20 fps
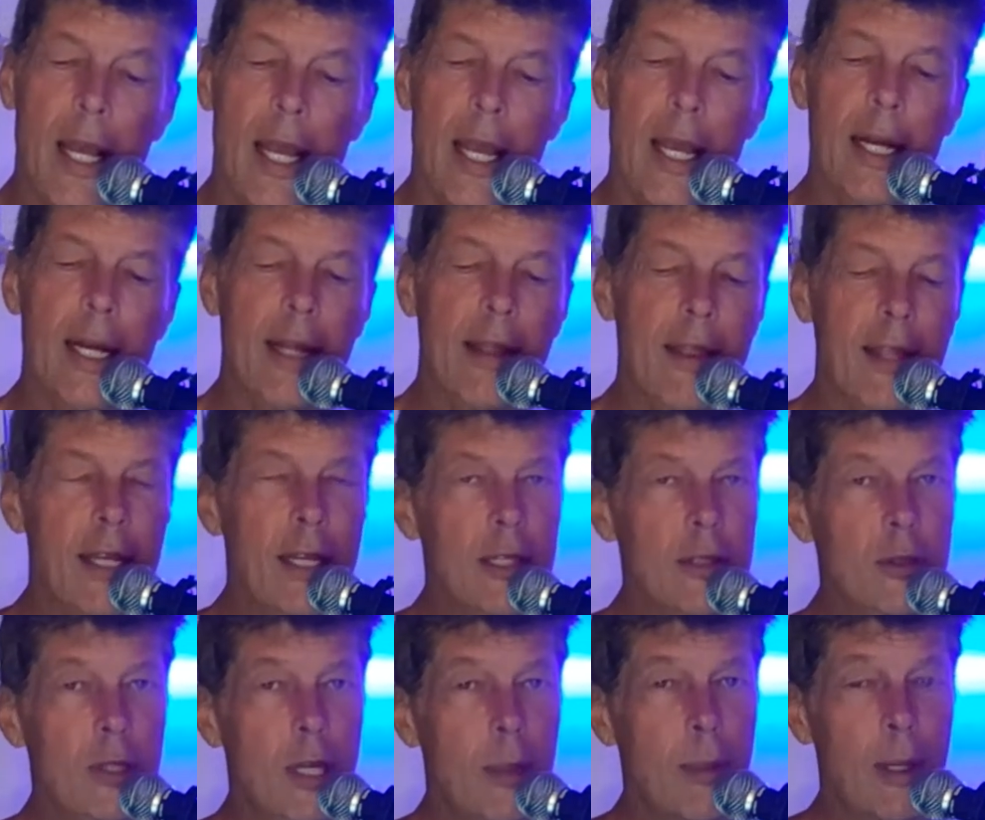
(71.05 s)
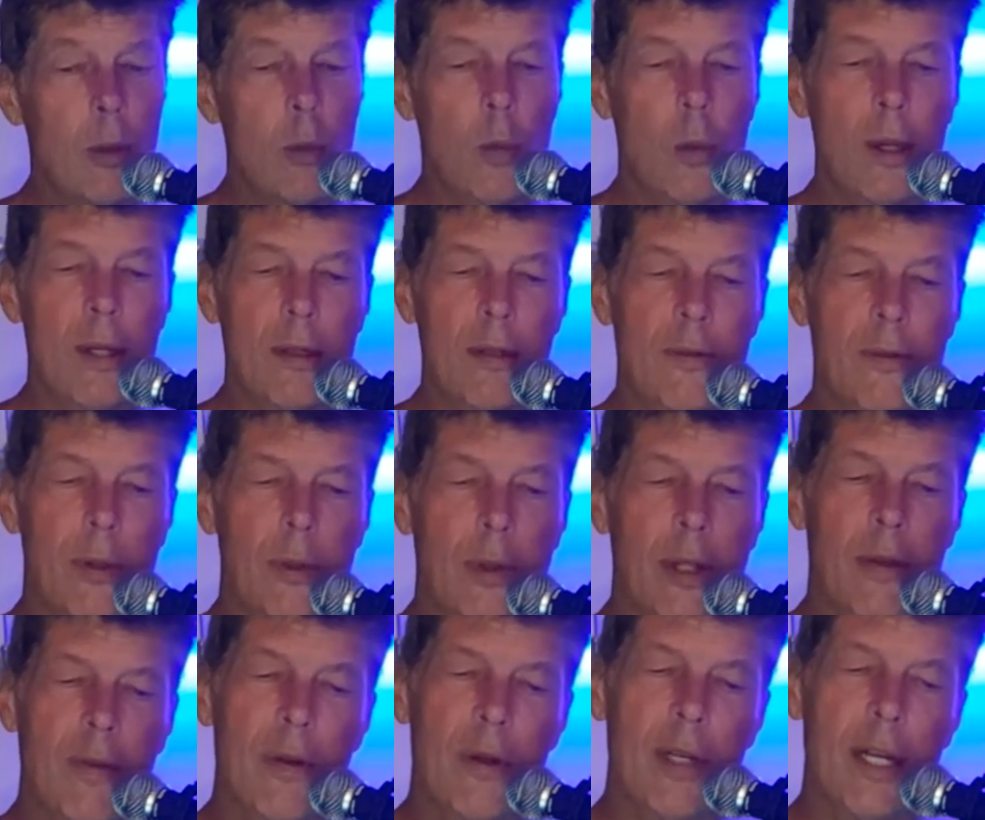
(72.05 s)
And I think it's going to be wonderful.
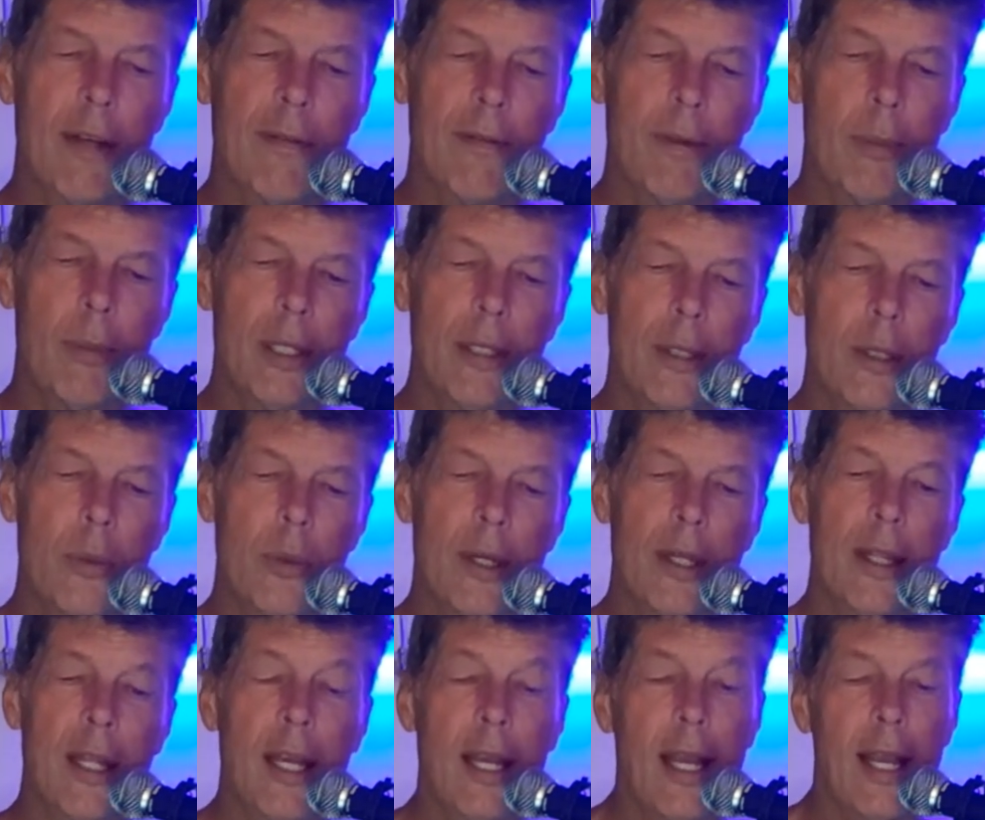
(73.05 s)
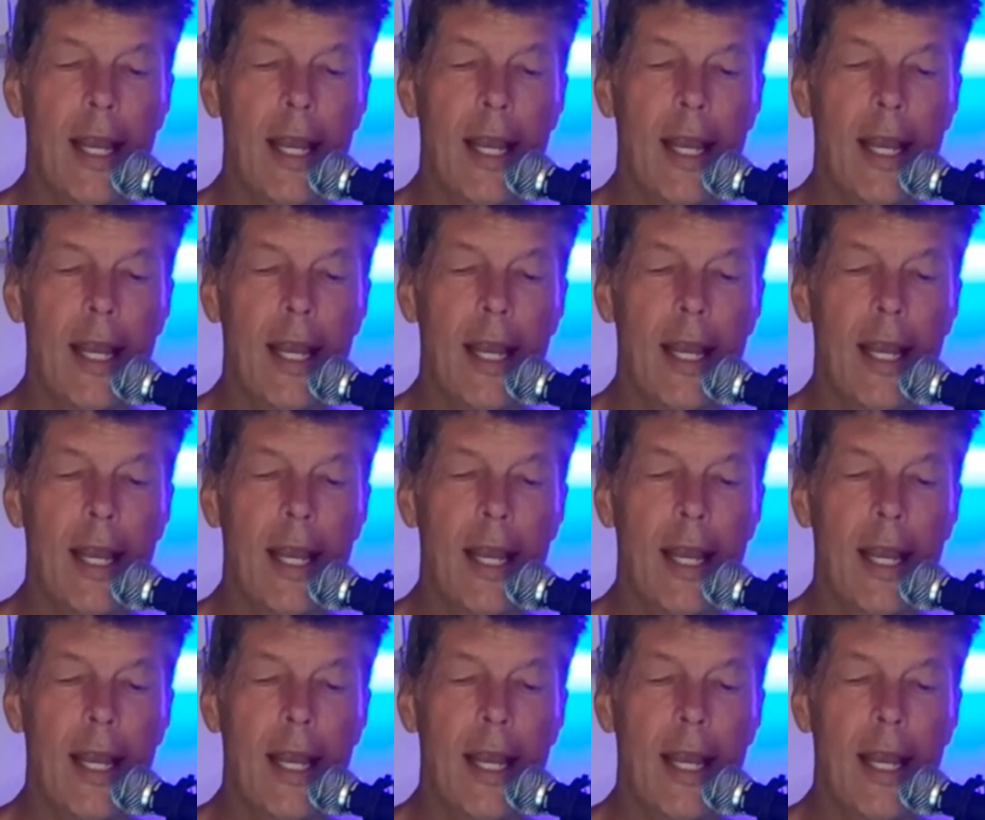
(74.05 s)
If you're not familiar with,